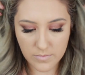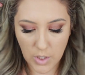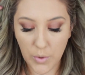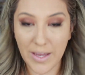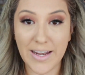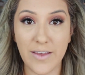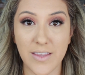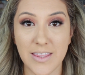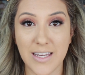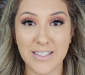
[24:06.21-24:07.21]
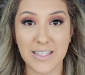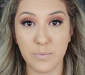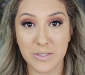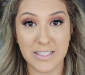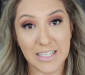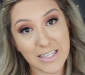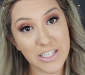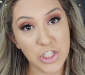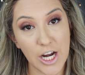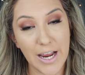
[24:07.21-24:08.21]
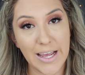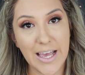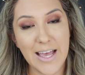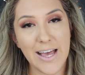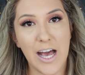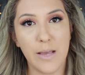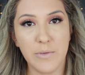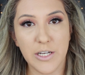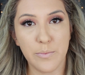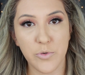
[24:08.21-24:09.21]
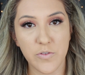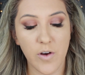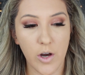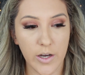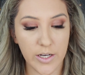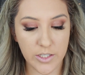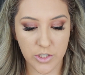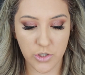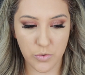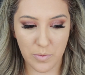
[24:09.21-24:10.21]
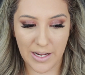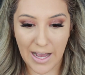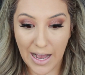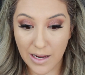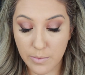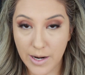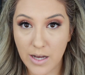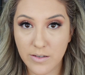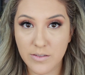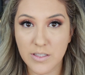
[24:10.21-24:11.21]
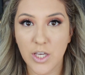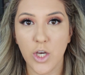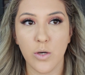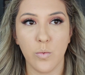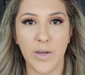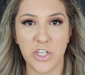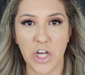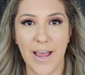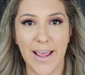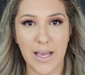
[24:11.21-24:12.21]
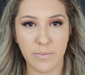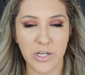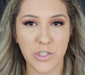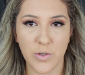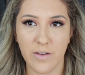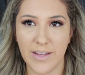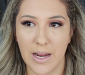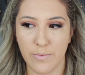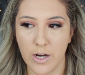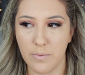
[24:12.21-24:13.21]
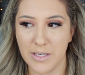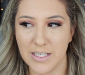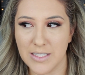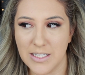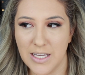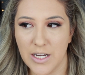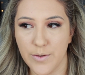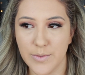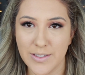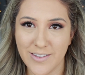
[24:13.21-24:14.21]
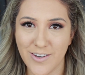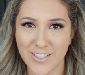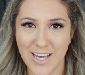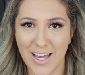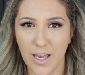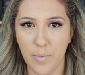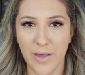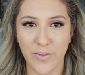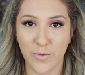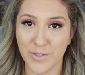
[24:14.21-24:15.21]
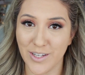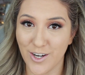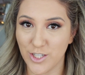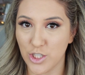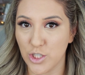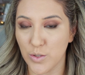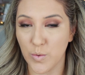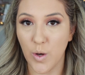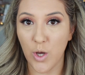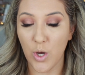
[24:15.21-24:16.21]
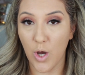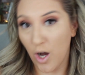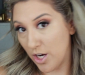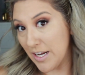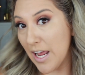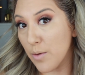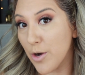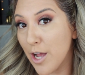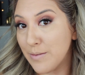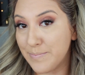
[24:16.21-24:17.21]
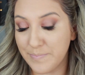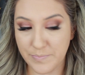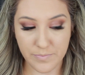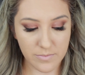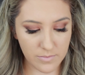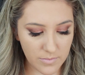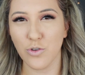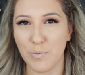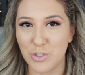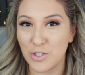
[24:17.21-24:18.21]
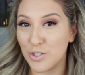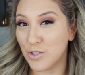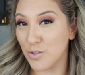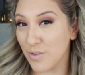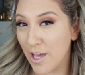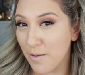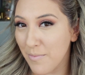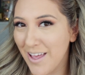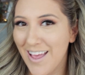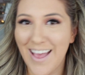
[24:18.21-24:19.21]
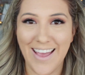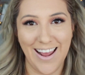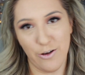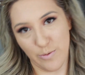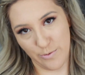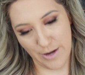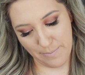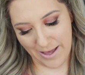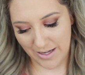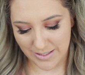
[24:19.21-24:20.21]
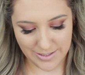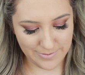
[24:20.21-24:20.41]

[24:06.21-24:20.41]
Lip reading: Okay, now that that is completely dry, I'm going to move on to do my eyebrows, which I am going to do off camera because they take a really long time and they're really hard to do on camera. So I'm just going to do them and I will be right back.